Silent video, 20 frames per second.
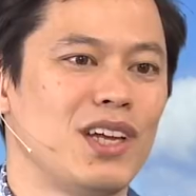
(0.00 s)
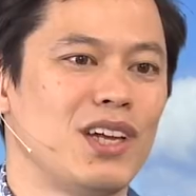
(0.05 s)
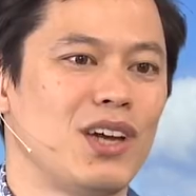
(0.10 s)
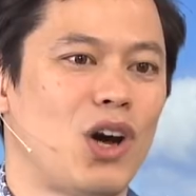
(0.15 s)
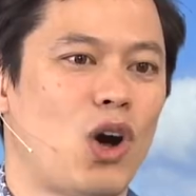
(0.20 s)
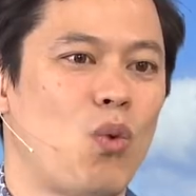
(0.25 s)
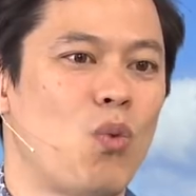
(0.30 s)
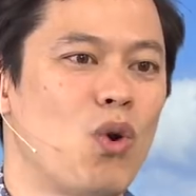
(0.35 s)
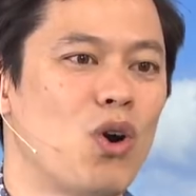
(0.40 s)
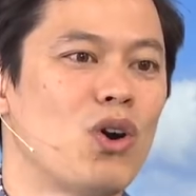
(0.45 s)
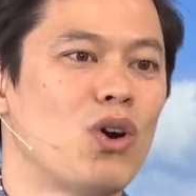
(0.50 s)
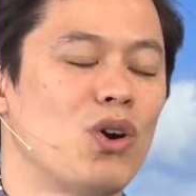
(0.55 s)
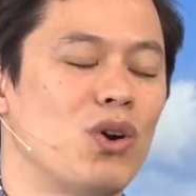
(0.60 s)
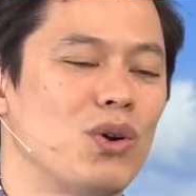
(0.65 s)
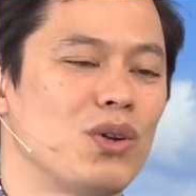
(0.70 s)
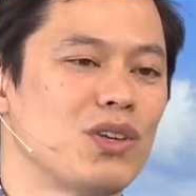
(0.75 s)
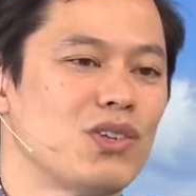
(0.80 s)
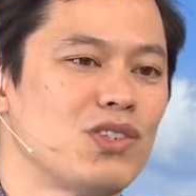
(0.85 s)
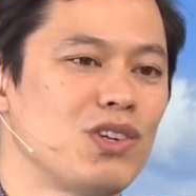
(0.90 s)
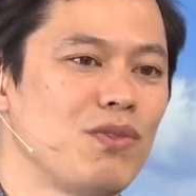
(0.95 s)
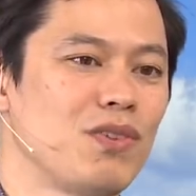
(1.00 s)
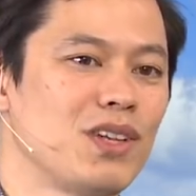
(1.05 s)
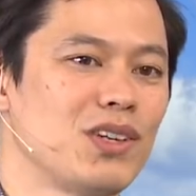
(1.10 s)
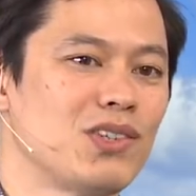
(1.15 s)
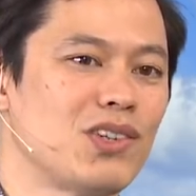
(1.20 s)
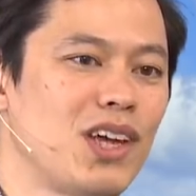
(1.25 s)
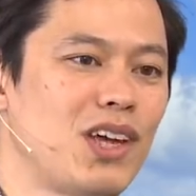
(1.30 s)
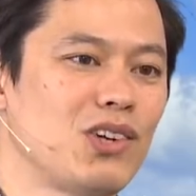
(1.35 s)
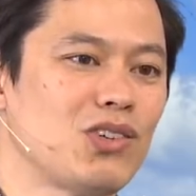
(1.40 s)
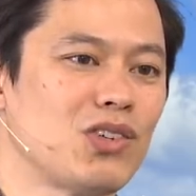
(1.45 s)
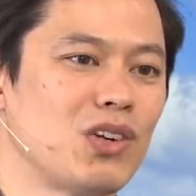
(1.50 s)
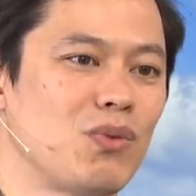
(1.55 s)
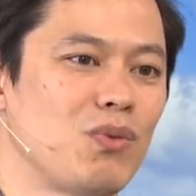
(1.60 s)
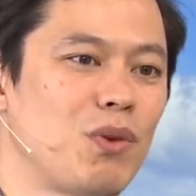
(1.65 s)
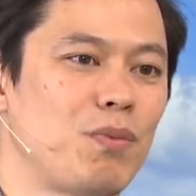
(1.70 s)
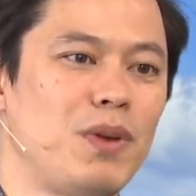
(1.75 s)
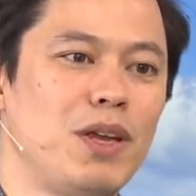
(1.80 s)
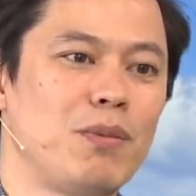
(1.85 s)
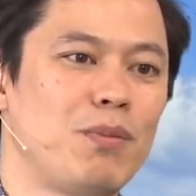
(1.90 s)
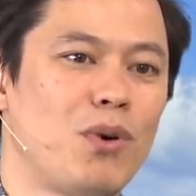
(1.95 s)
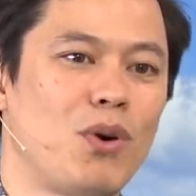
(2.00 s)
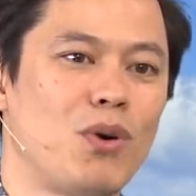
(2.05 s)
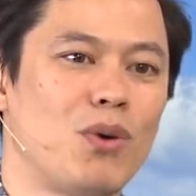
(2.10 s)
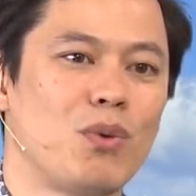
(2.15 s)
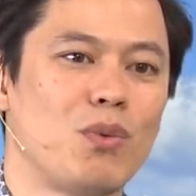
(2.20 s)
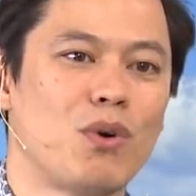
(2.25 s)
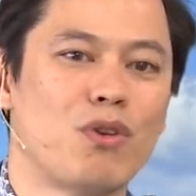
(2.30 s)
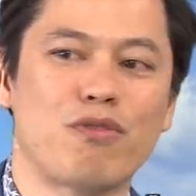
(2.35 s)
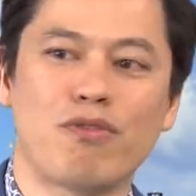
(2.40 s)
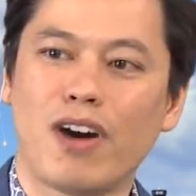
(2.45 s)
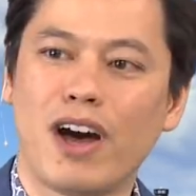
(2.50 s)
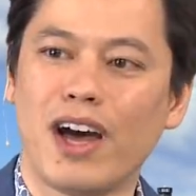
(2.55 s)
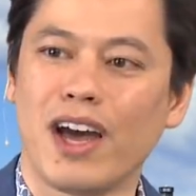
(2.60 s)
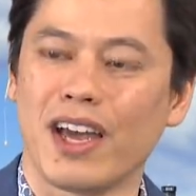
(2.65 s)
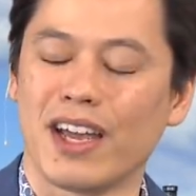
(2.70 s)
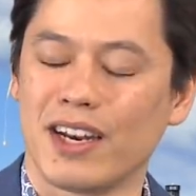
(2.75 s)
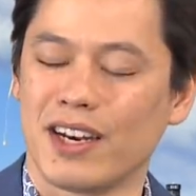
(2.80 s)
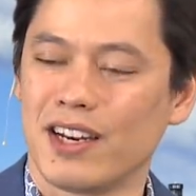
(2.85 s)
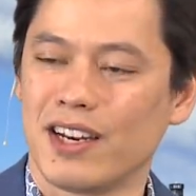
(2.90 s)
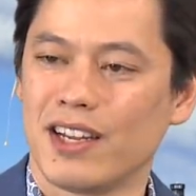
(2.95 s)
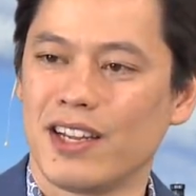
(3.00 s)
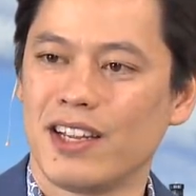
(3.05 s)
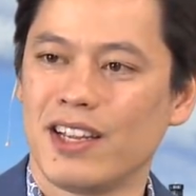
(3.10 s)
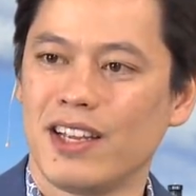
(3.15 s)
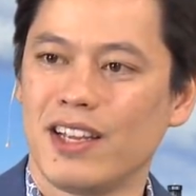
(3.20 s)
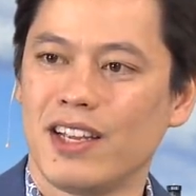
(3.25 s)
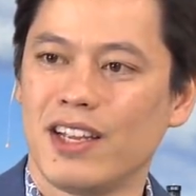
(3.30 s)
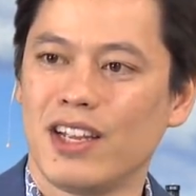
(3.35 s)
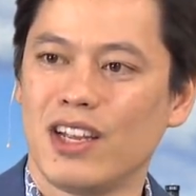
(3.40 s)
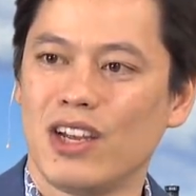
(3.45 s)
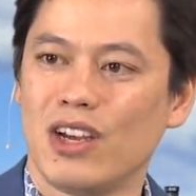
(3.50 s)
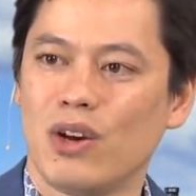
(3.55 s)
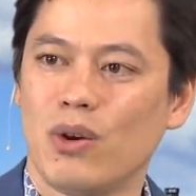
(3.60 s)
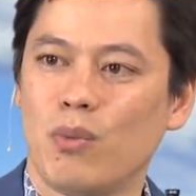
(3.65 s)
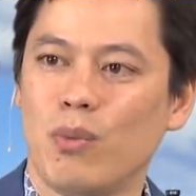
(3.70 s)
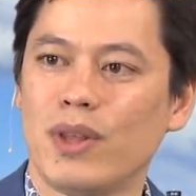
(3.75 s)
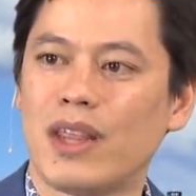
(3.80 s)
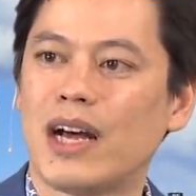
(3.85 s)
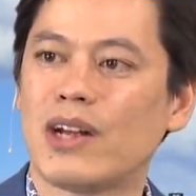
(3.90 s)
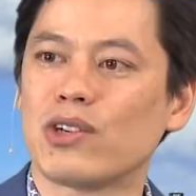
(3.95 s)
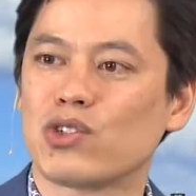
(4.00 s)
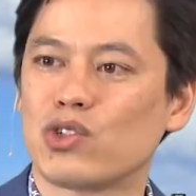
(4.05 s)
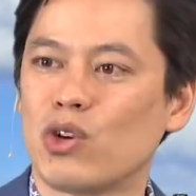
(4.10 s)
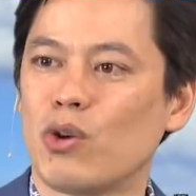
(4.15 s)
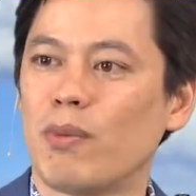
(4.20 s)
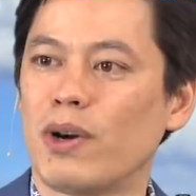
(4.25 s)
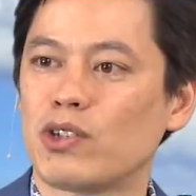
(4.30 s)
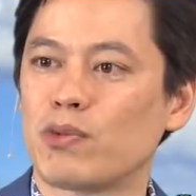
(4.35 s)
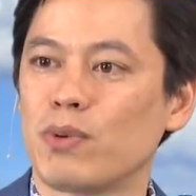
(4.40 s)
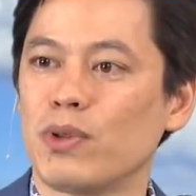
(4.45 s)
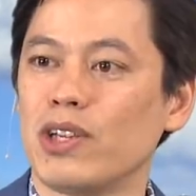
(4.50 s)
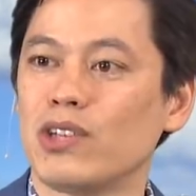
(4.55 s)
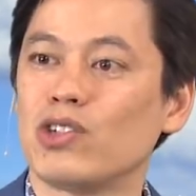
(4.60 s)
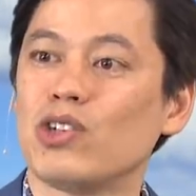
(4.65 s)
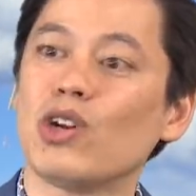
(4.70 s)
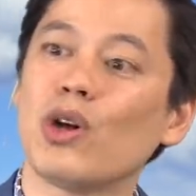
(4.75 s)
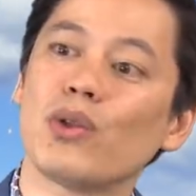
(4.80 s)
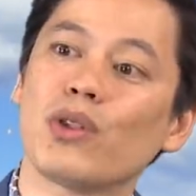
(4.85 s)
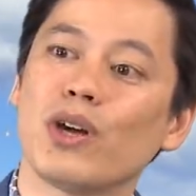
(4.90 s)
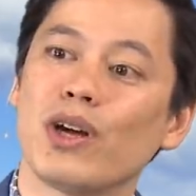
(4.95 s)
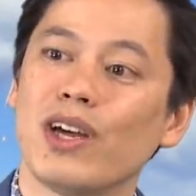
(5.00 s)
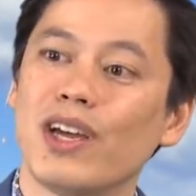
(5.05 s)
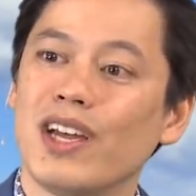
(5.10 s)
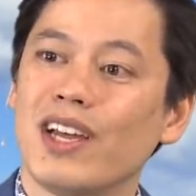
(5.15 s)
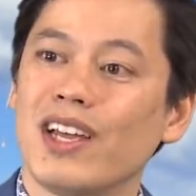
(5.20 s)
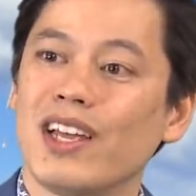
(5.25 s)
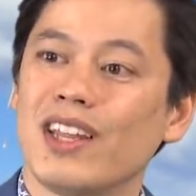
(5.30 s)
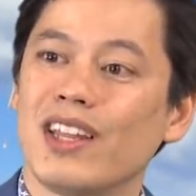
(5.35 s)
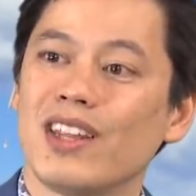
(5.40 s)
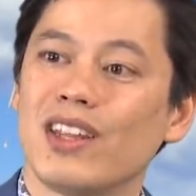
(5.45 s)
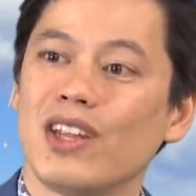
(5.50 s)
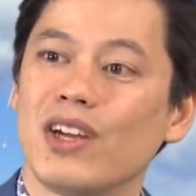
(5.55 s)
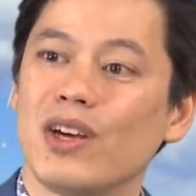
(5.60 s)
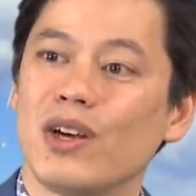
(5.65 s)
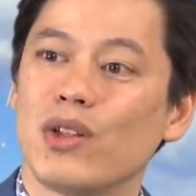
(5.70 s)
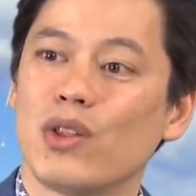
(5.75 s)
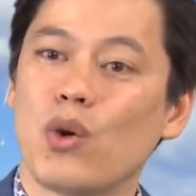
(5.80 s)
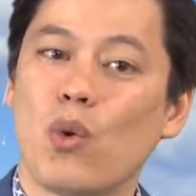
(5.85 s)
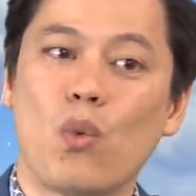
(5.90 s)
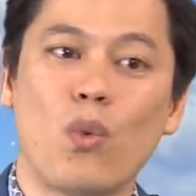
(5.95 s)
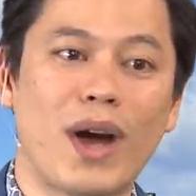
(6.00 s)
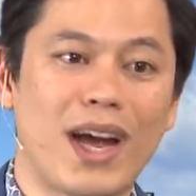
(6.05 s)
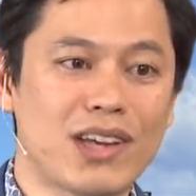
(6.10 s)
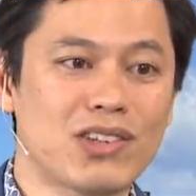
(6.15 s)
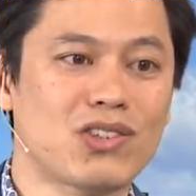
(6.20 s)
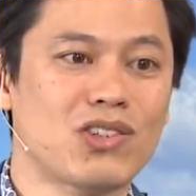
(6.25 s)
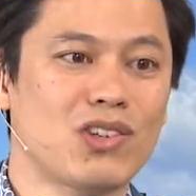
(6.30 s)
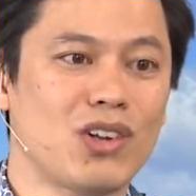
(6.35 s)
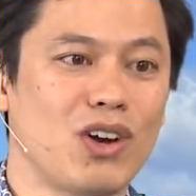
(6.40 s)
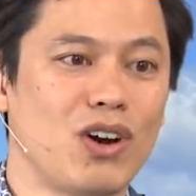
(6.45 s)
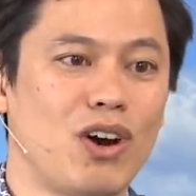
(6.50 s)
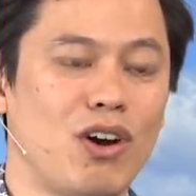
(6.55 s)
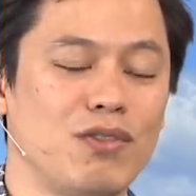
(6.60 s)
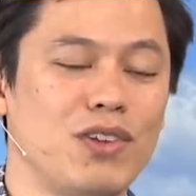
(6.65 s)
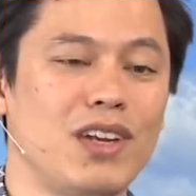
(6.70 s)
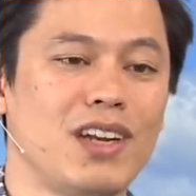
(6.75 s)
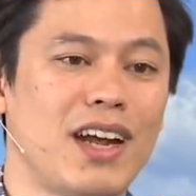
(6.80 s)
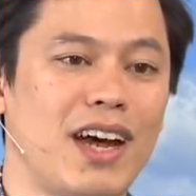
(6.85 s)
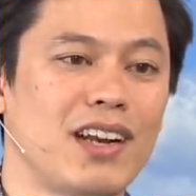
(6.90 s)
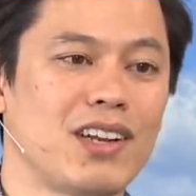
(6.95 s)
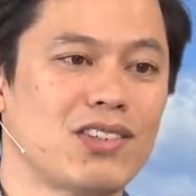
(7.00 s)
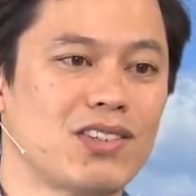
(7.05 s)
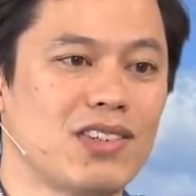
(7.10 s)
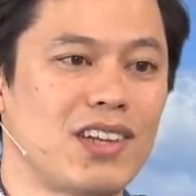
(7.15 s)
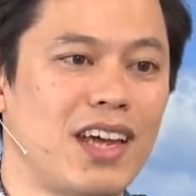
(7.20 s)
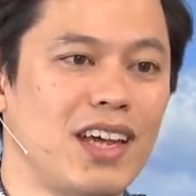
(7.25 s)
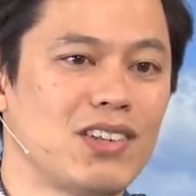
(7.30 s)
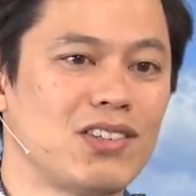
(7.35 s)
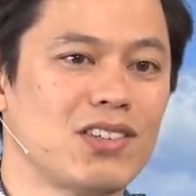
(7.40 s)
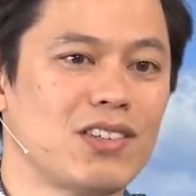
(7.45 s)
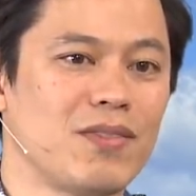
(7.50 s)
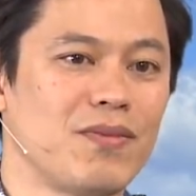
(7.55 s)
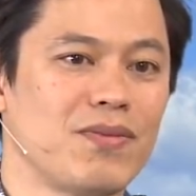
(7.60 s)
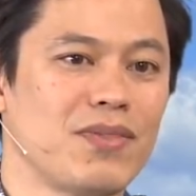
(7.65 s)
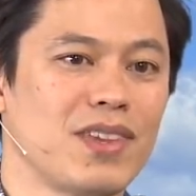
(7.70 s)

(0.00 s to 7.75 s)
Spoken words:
world, a civilization, where people were fine without so much police. You know the west of the United States?